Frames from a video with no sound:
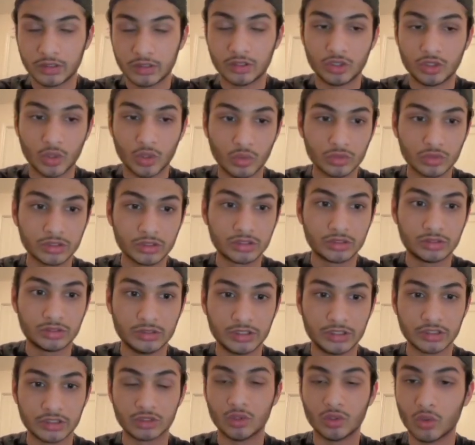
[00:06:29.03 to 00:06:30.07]
Don't
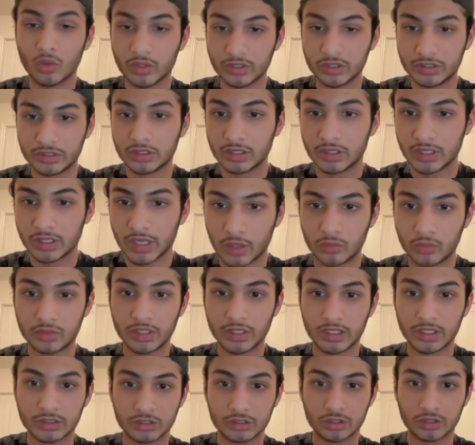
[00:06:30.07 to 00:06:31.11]
just go into the account
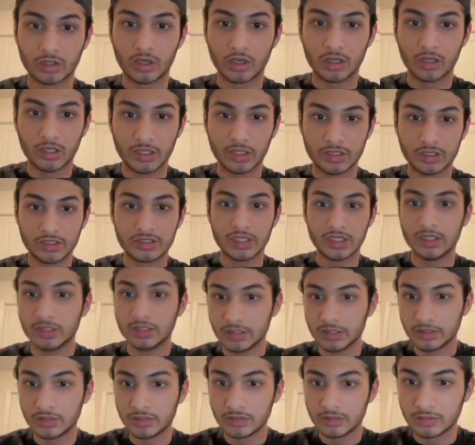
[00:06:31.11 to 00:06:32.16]
and start, like,
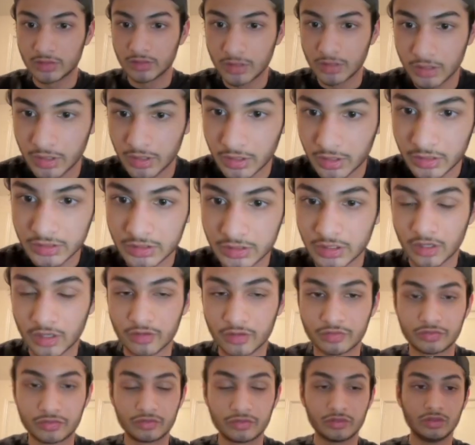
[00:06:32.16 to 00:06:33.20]
changing
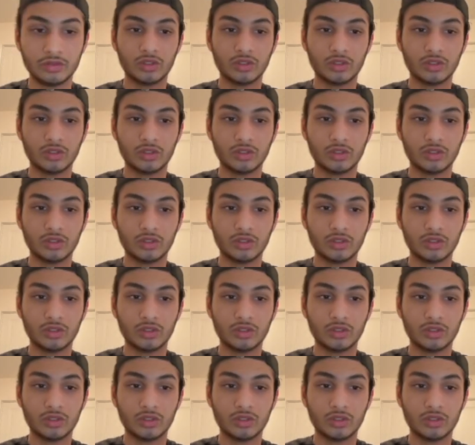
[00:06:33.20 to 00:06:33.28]
stuff.